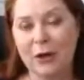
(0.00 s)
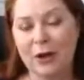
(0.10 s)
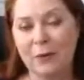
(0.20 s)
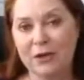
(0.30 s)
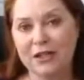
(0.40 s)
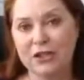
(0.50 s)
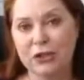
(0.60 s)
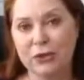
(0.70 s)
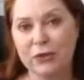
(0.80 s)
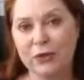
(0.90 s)
I wanted
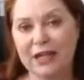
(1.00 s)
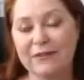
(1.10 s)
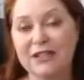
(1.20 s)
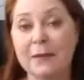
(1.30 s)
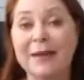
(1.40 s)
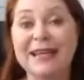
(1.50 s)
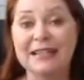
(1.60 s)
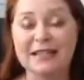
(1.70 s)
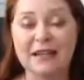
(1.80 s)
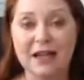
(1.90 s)
to give some
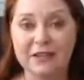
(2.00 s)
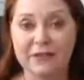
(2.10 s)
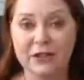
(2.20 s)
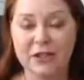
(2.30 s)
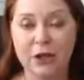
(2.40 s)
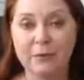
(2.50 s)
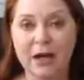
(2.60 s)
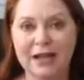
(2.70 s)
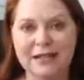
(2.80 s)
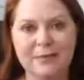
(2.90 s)
insight to first home
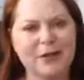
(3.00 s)
buyers,